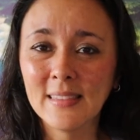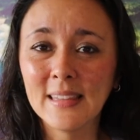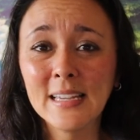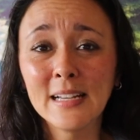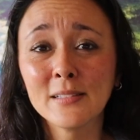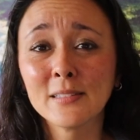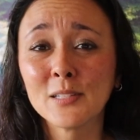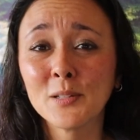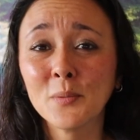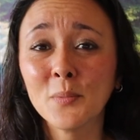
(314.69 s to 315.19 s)
The
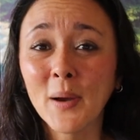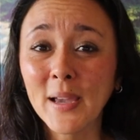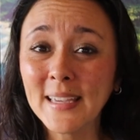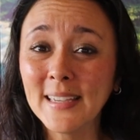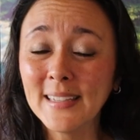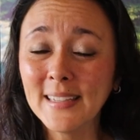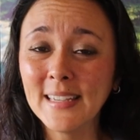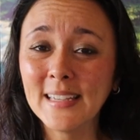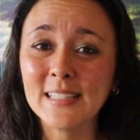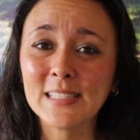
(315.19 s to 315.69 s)
Hilton
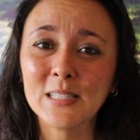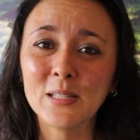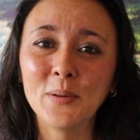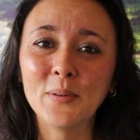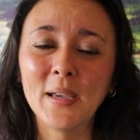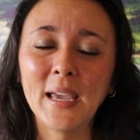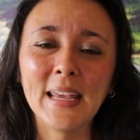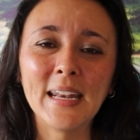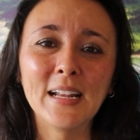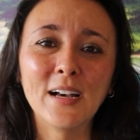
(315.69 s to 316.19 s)
Waikiki is
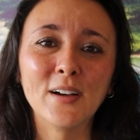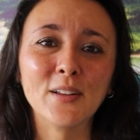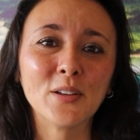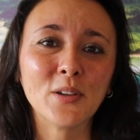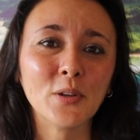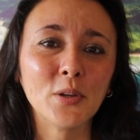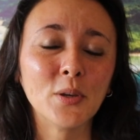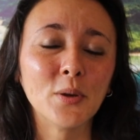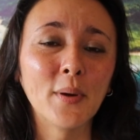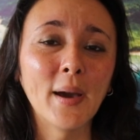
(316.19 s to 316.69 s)
located on
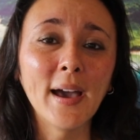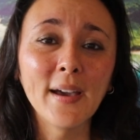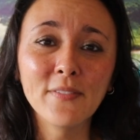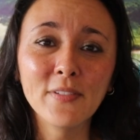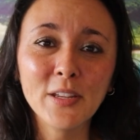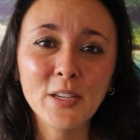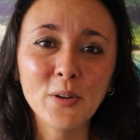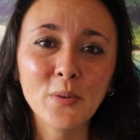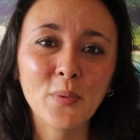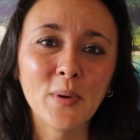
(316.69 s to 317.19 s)
Kuhio
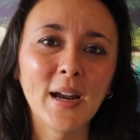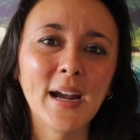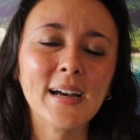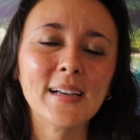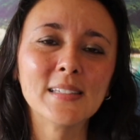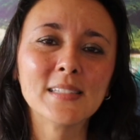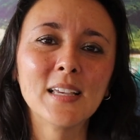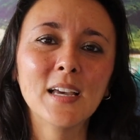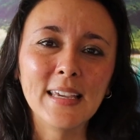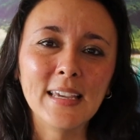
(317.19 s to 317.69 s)
Avenue,
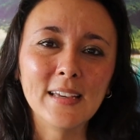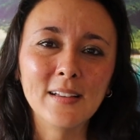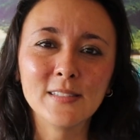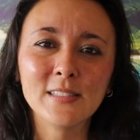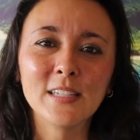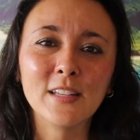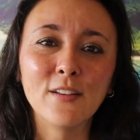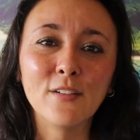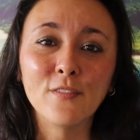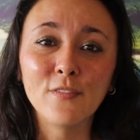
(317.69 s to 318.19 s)
whereas the
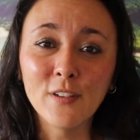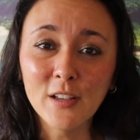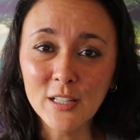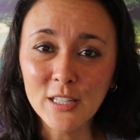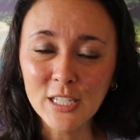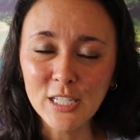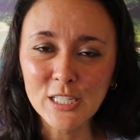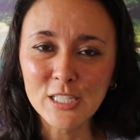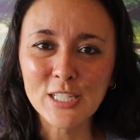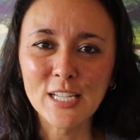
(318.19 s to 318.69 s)
Hilton
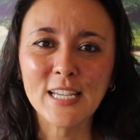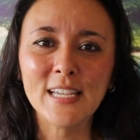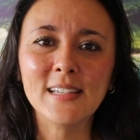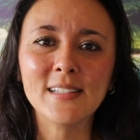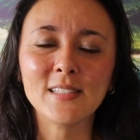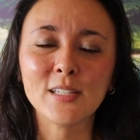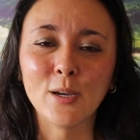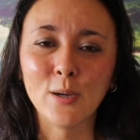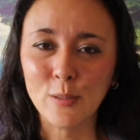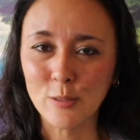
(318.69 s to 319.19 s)
Village
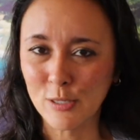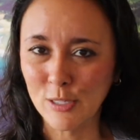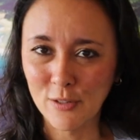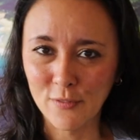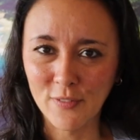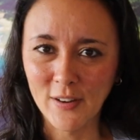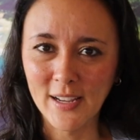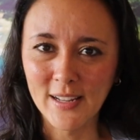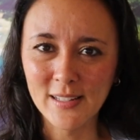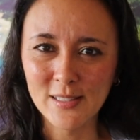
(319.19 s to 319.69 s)
is
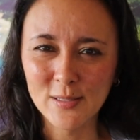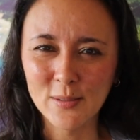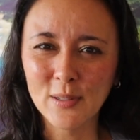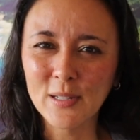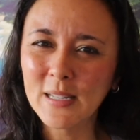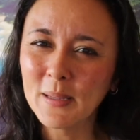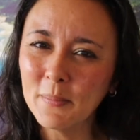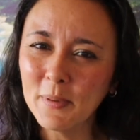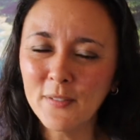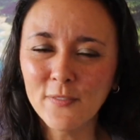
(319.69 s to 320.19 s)
oceanfront. So
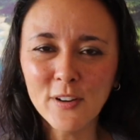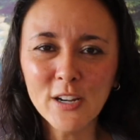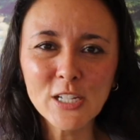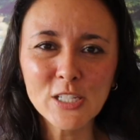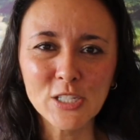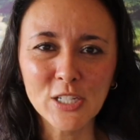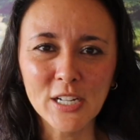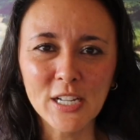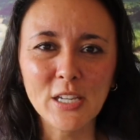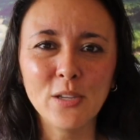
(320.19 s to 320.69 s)
it can be
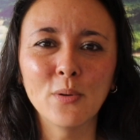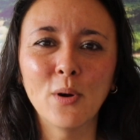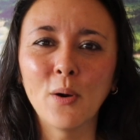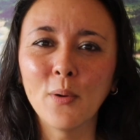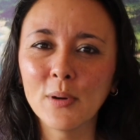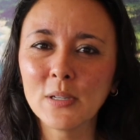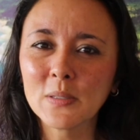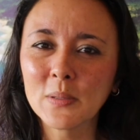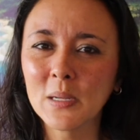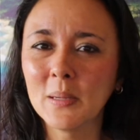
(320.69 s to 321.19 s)
very tricky. You
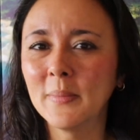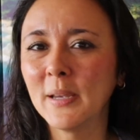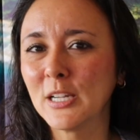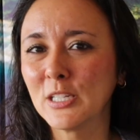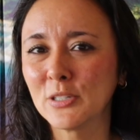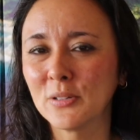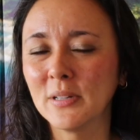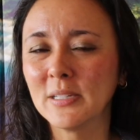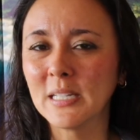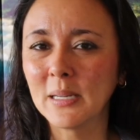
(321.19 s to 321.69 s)
always want to
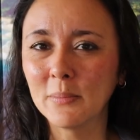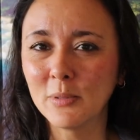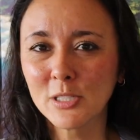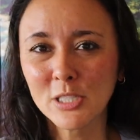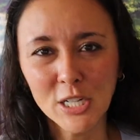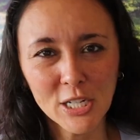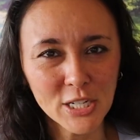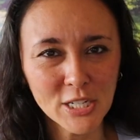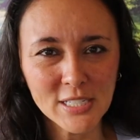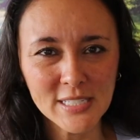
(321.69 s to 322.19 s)
make sure to double
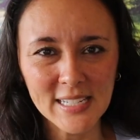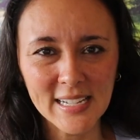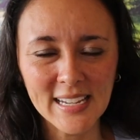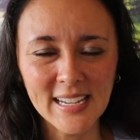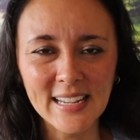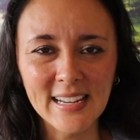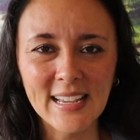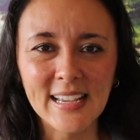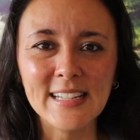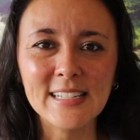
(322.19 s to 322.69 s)
check your
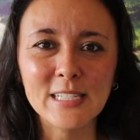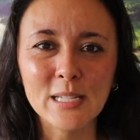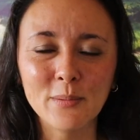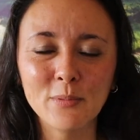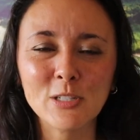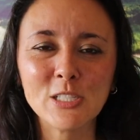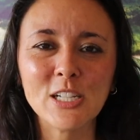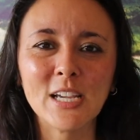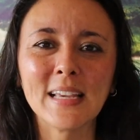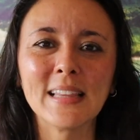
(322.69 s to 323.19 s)
ticket and
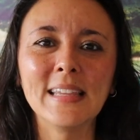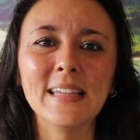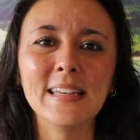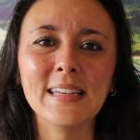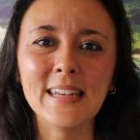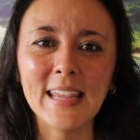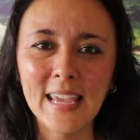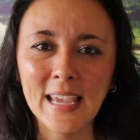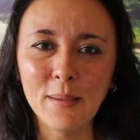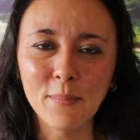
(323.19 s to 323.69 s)
double check the
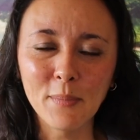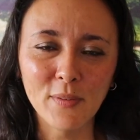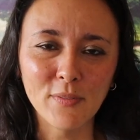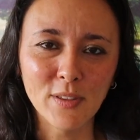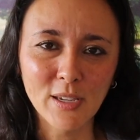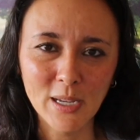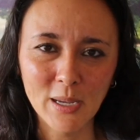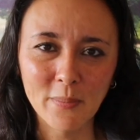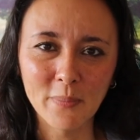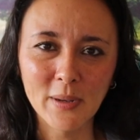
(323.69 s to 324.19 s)
name of
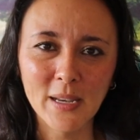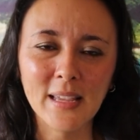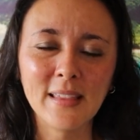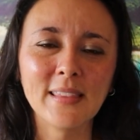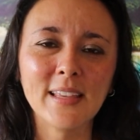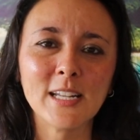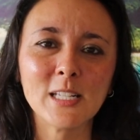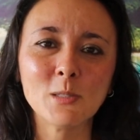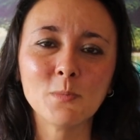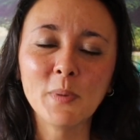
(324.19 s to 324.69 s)
the company
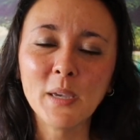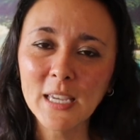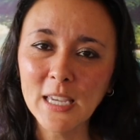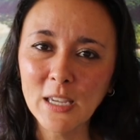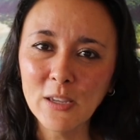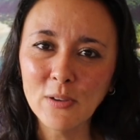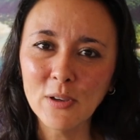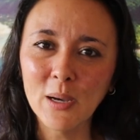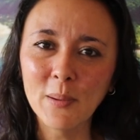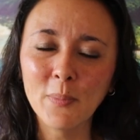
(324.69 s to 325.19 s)
that is
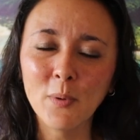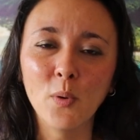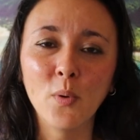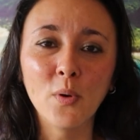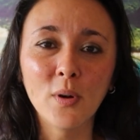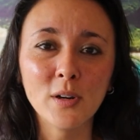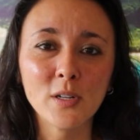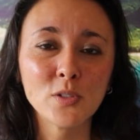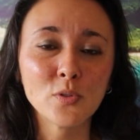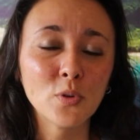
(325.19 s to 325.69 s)
picking you up
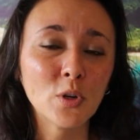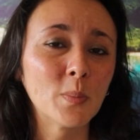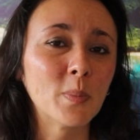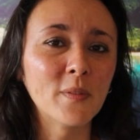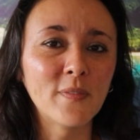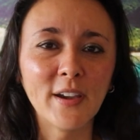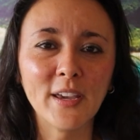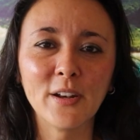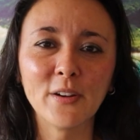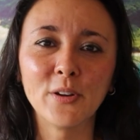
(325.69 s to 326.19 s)
or tour
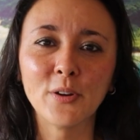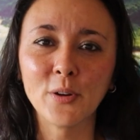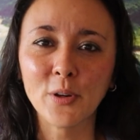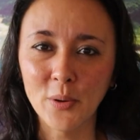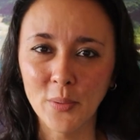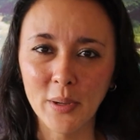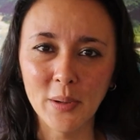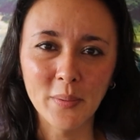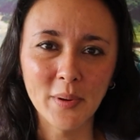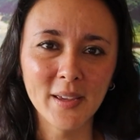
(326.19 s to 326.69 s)
provider you're
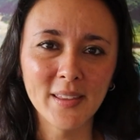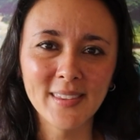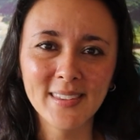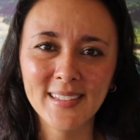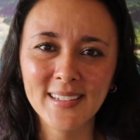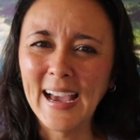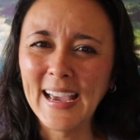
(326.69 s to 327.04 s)
going with.